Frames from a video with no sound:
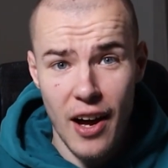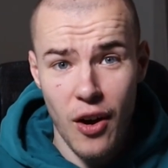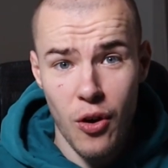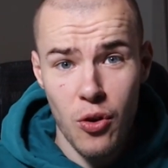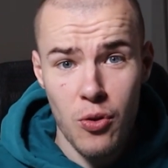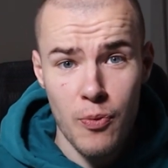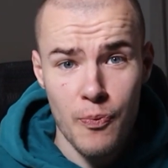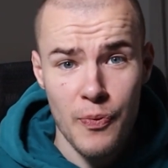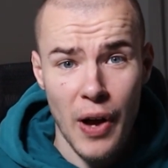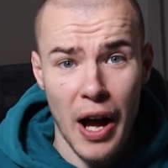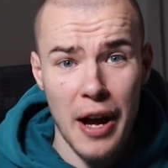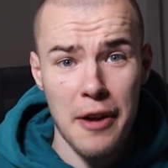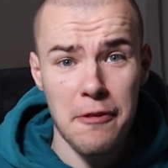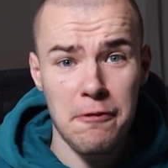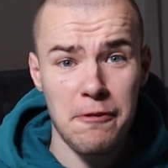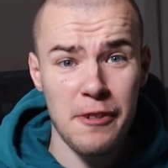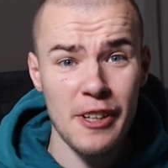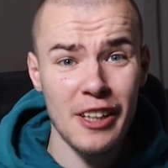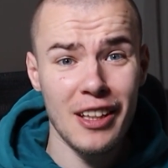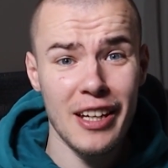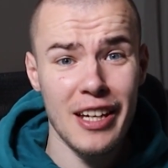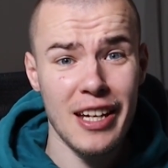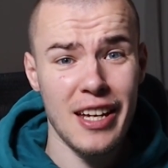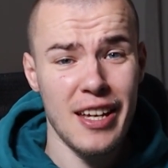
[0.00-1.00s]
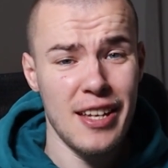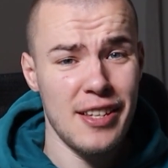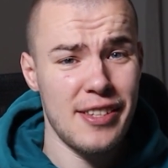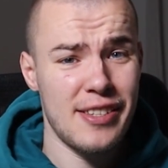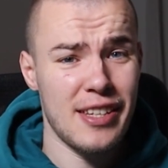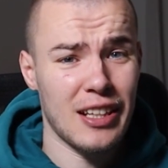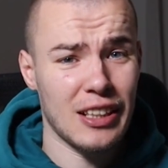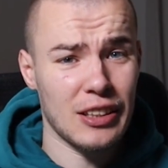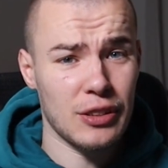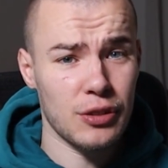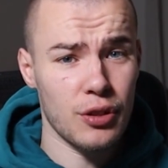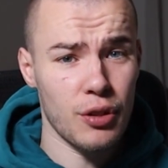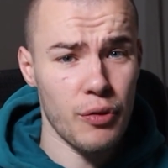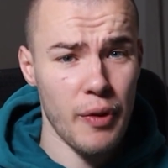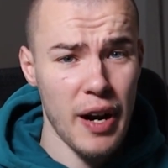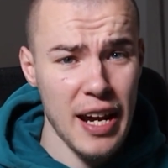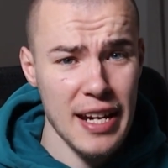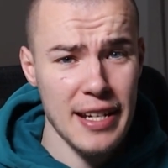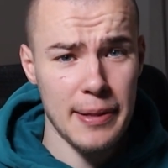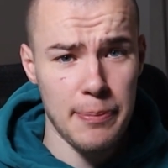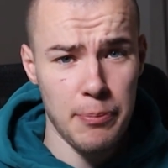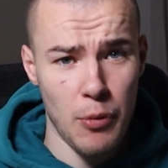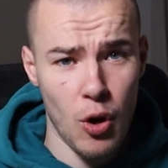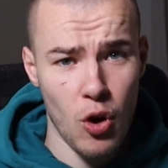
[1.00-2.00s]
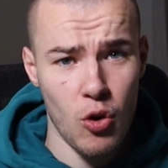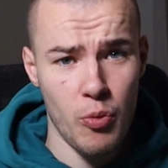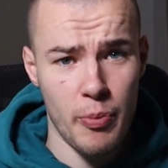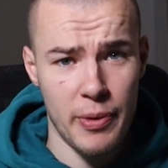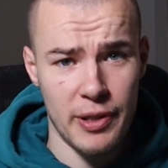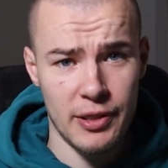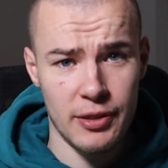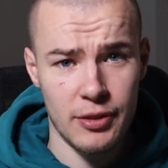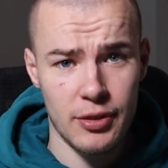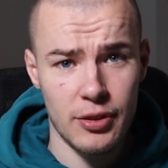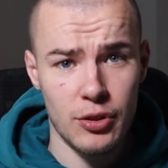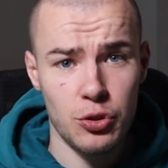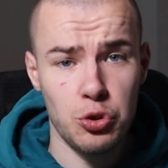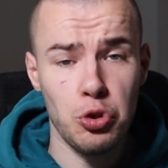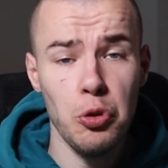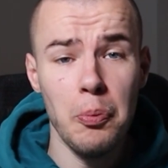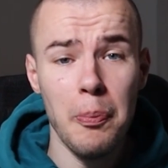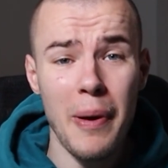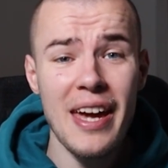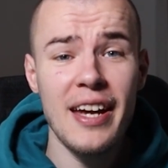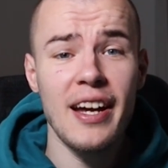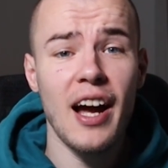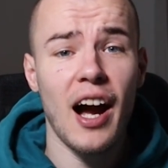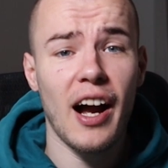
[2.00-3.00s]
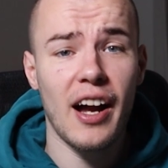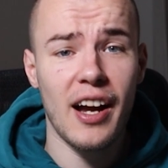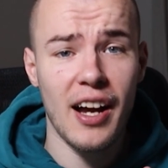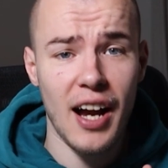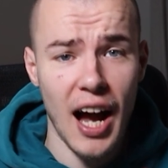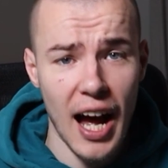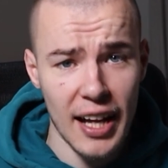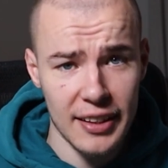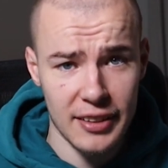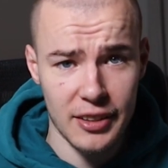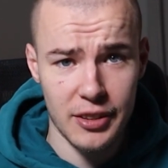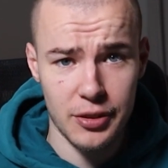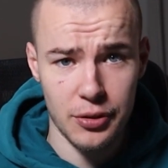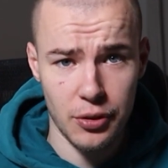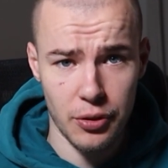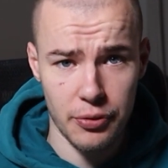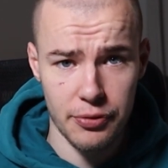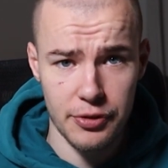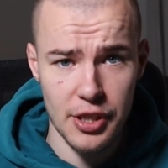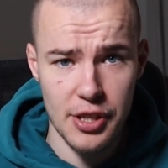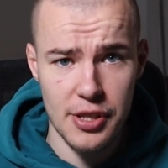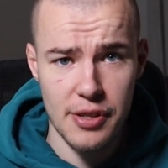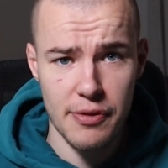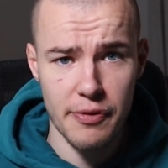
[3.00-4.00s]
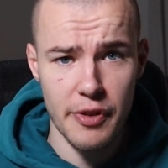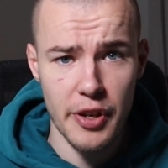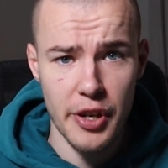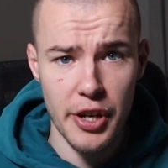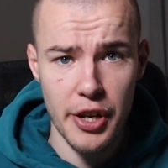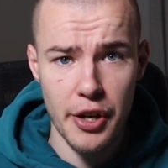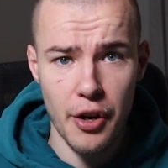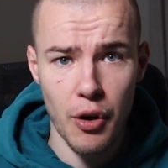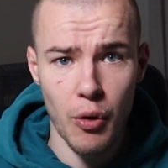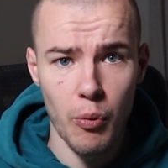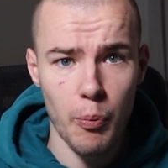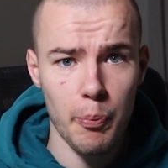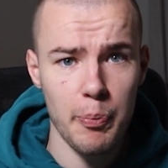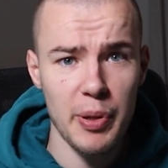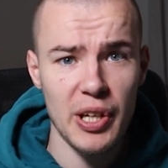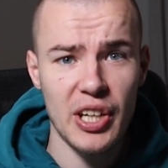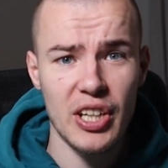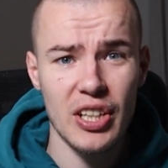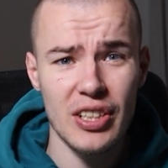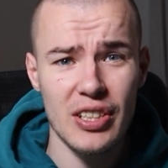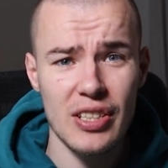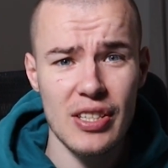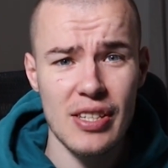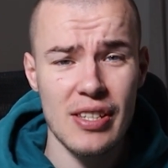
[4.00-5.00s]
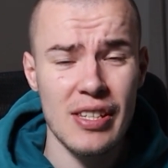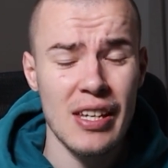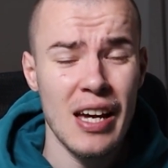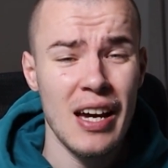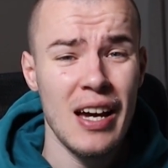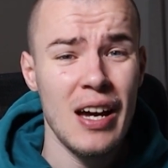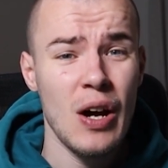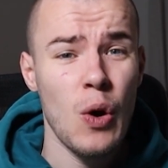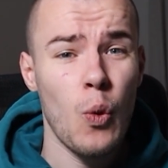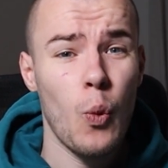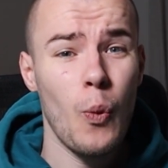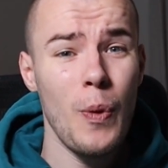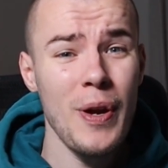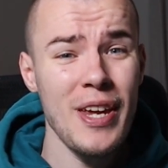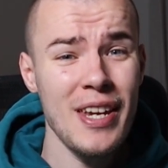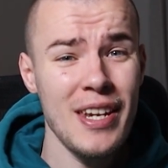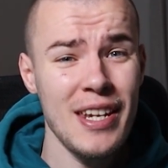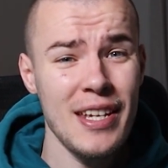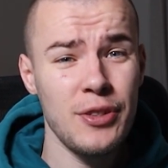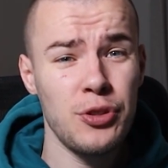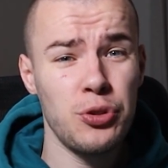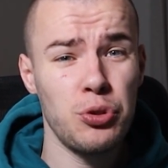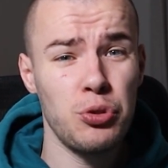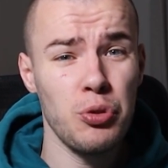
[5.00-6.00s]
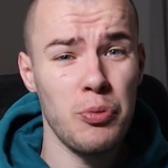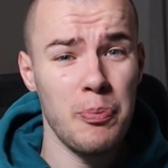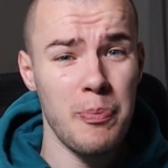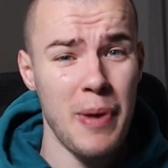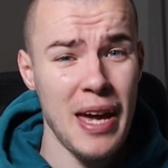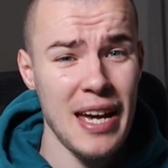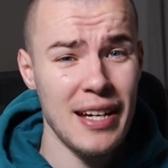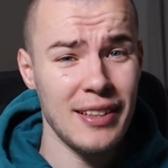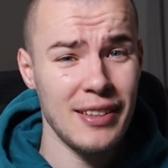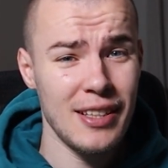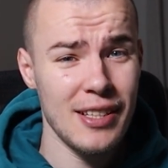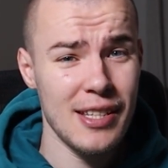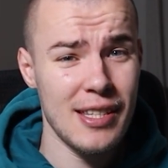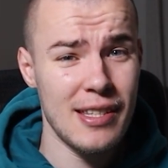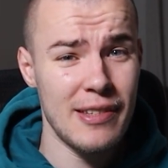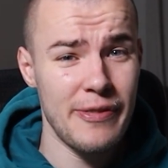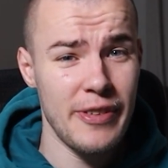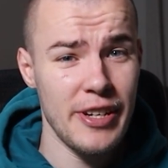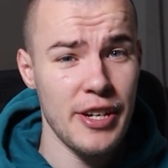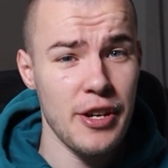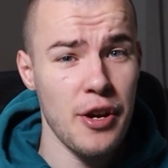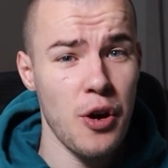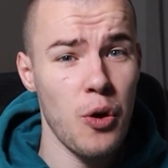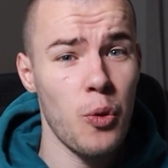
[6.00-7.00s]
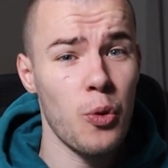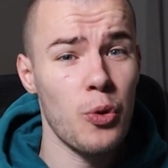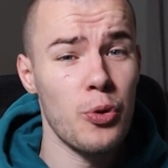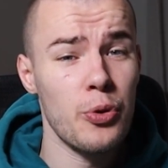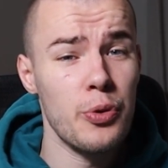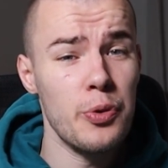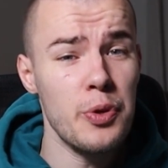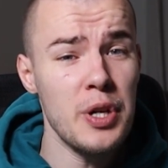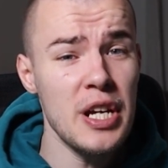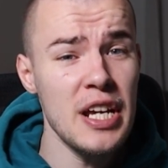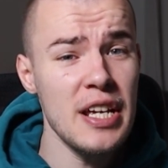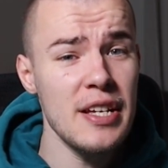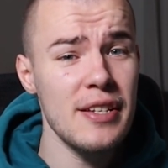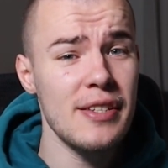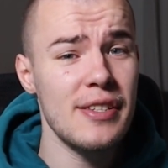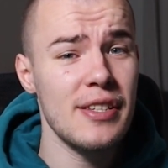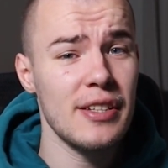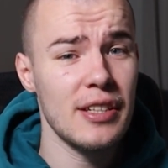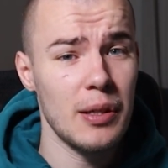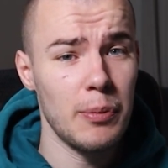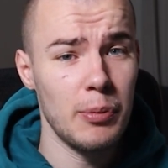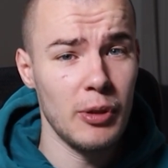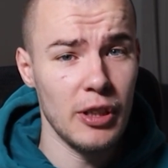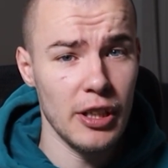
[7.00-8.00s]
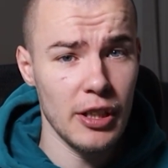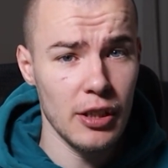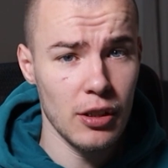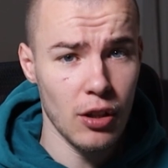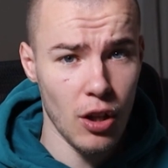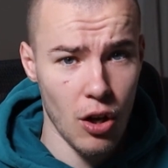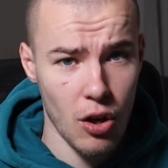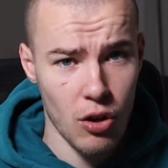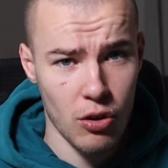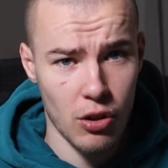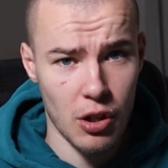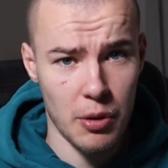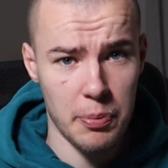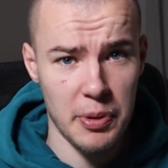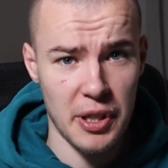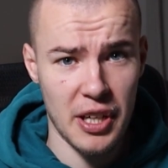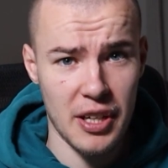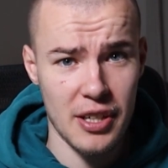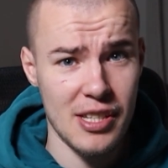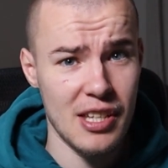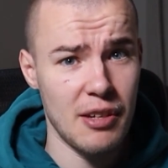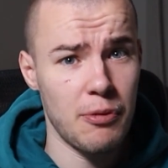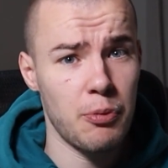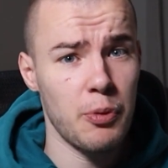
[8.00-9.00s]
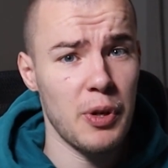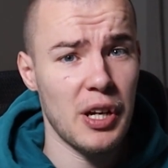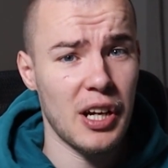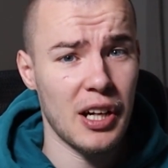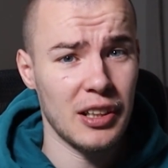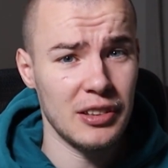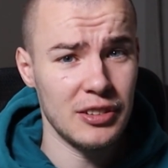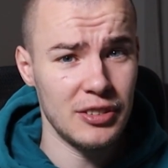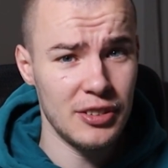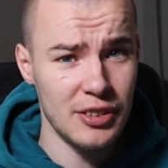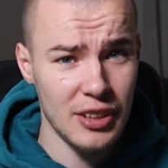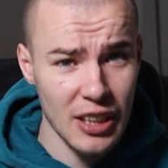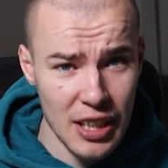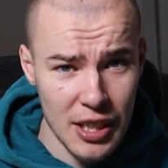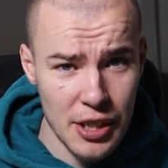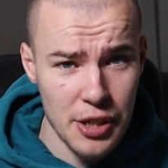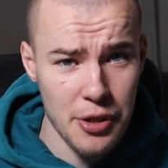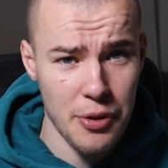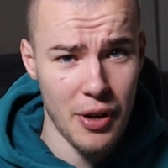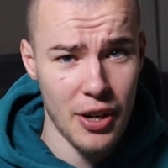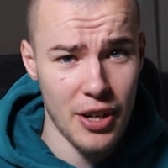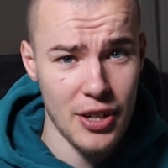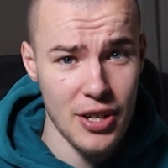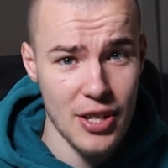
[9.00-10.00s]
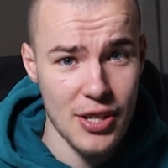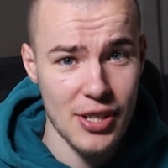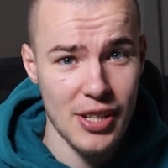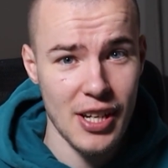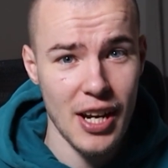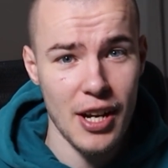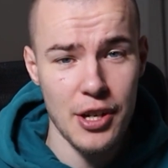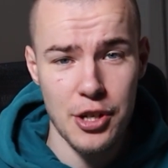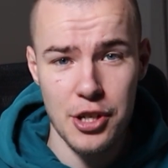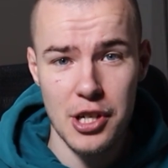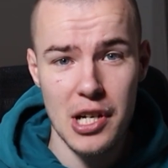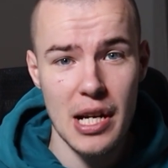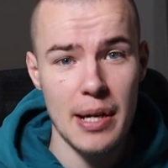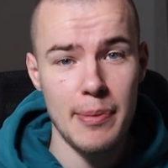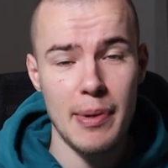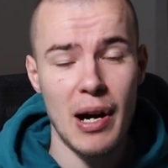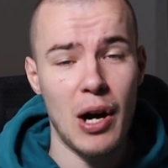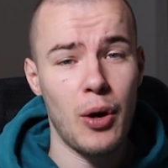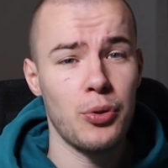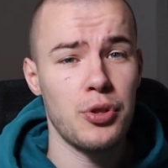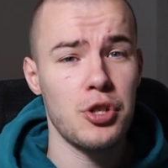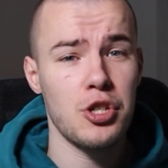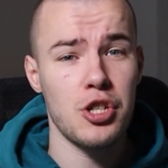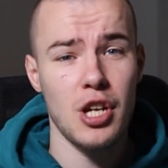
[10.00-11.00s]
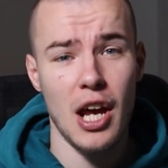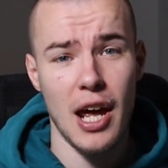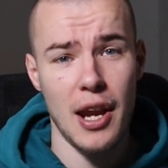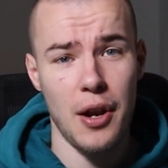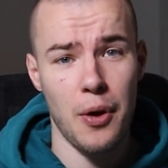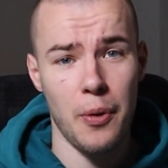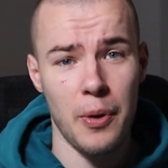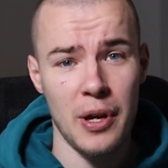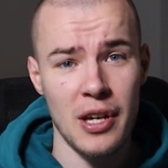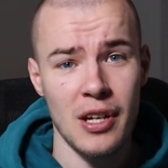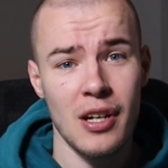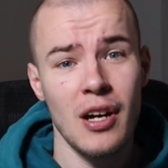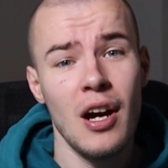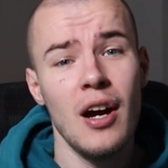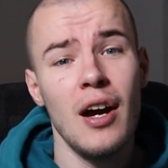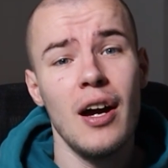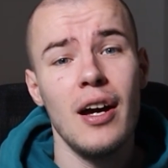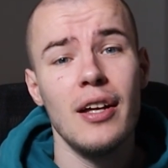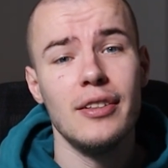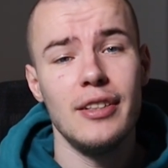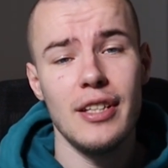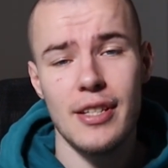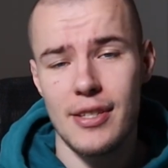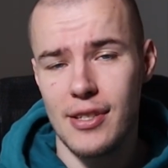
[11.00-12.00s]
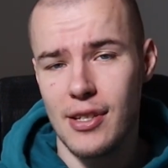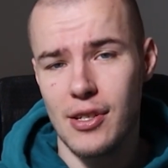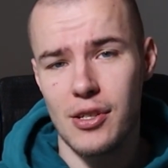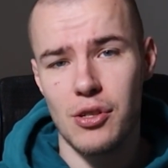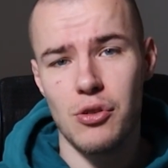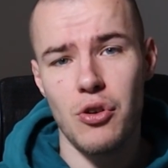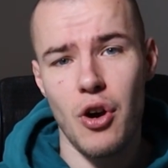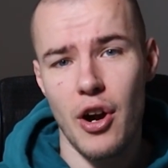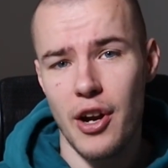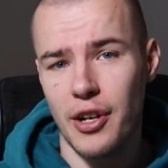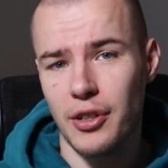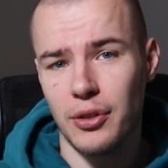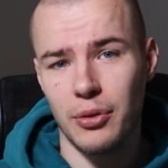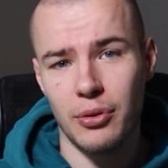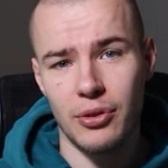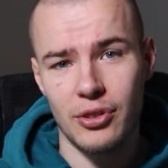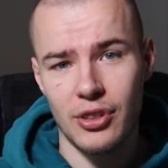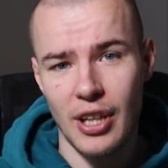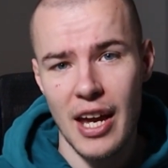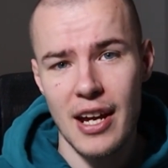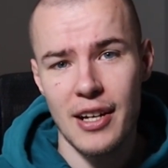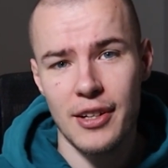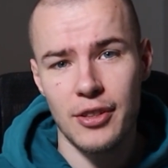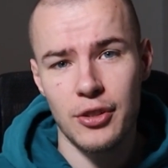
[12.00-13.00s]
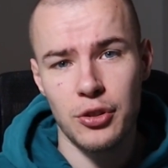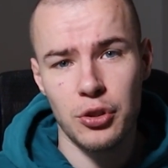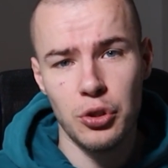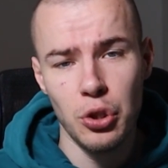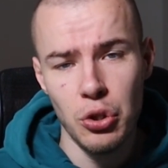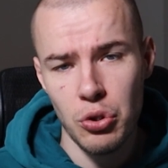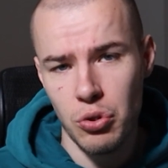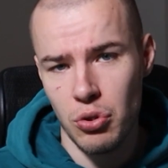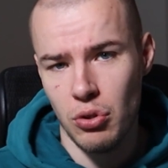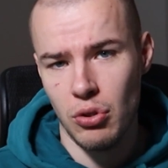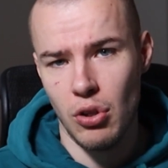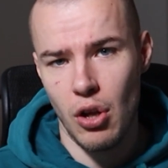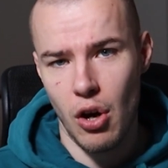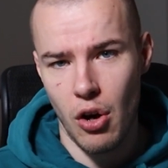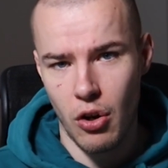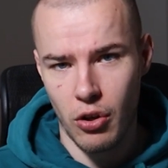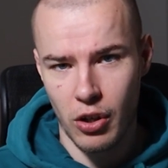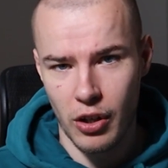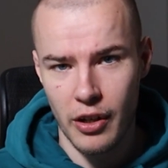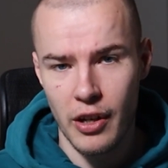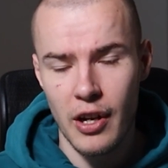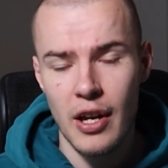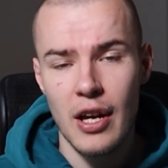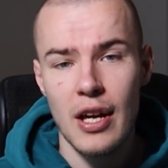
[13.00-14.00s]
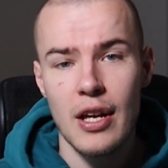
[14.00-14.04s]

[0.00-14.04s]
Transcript: now, I feel like it's a great moment to make a cut of this video, because we need to make this video reasonably long, because if we continue our discussion about shadowing, this is going to take too long.